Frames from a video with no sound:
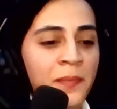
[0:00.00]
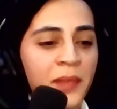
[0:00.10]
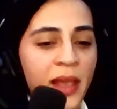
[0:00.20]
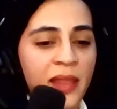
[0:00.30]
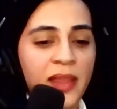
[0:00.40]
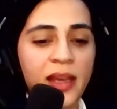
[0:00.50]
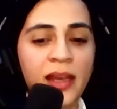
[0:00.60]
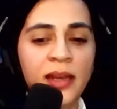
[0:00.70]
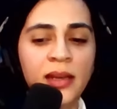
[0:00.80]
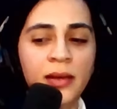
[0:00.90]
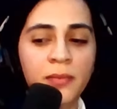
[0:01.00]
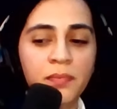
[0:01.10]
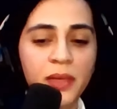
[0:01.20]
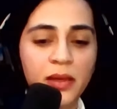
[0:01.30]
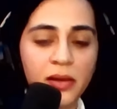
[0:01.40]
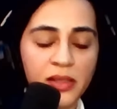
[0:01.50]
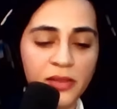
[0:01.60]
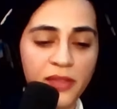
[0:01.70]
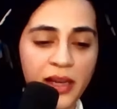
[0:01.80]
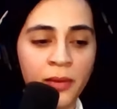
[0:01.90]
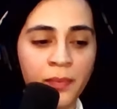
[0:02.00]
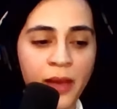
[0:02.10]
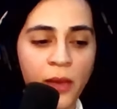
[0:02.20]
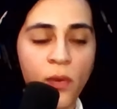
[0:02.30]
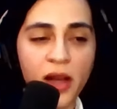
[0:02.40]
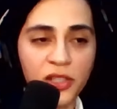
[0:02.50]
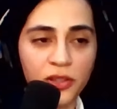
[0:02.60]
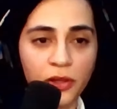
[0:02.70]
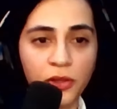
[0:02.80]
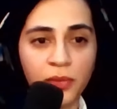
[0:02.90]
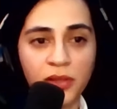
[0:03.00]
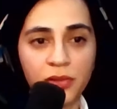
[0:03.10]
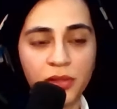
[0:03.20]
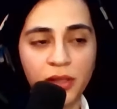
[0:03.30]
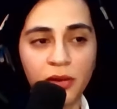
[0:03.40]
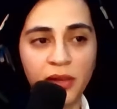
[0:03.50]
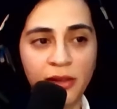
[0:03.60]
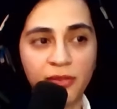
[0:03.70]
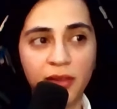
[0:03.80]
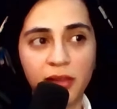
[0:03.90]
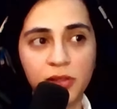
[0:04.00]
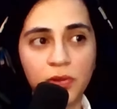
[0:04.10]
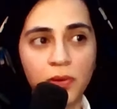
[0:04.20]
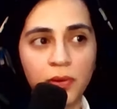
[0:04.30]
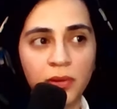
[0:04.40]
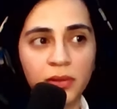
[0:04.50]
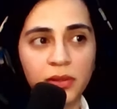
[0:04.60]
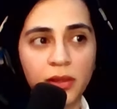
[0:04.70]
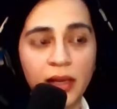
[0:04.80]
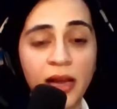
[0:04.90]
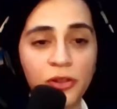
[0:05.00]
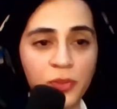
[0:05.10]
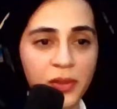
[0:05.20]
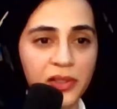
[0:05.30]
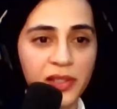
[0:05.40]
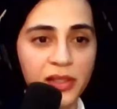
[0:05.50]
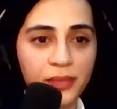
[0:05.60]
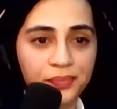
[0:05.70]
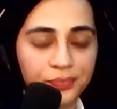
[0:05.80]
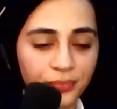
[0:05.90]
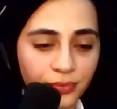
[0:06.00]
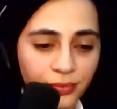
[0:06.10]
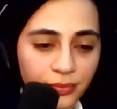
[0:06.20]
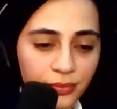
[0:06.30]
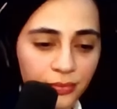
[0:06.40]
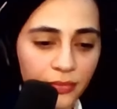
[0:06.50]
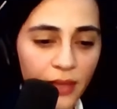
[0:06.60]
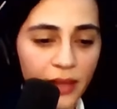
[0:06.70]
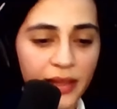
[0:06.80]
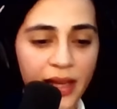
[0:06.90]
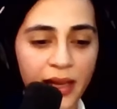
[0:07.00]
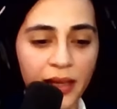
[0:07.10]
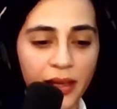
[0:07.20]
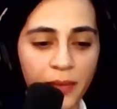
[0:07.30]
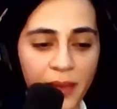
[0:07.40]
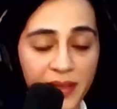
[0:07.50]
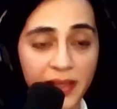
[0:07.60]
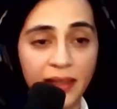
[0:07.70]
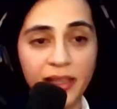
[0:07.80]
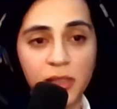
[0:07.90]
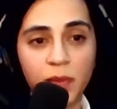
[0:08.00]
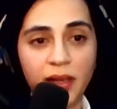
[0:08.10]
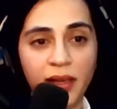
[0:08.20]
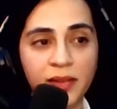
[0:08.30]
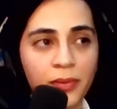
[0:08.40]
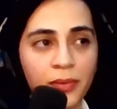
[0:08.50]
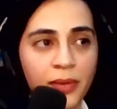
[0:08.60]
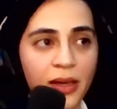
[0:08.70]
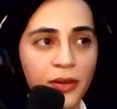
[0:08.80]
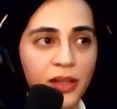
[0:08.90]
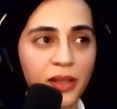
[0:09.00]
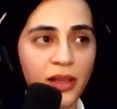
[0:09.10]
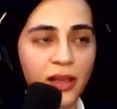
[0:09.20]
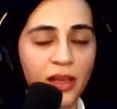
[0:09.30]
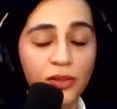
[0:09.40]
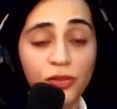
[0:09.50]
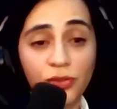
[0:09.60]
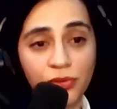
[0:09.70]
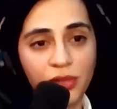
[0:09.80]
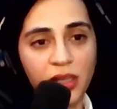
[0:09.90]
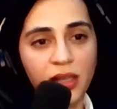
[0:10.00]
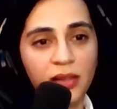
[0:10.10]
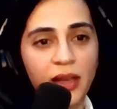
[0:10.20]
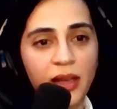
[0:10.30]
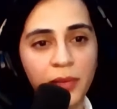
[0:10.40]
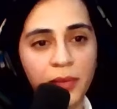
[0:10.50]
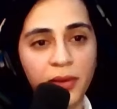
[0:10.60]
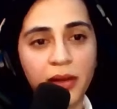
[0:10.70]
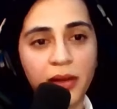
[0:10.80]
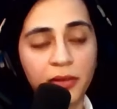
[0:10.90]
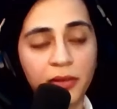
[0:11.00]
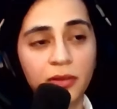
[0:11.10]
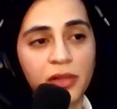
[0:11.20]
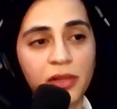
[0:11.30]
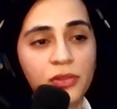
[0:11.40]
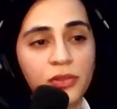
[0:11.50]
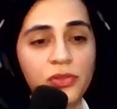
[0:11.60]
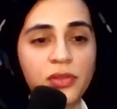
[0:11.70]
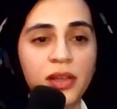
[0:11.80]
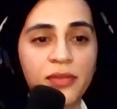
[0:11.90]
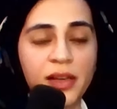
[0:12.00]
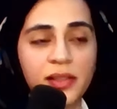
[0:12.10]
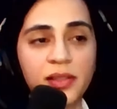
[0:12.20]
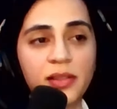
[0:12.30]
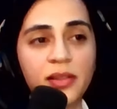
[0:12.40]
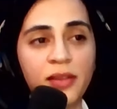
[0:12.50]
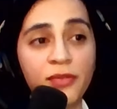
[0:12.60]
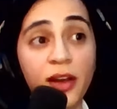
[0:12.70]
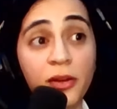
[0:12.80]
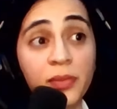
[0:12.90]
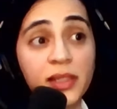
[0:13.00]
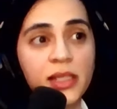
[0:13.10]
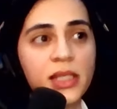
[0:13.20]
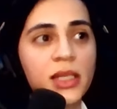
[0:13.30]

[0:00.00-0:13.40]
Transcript: And then because of that, I watched a documentary on Netflix called Cowspiracy that basically explains how the industry, the animal agriculture industry, affects the environment.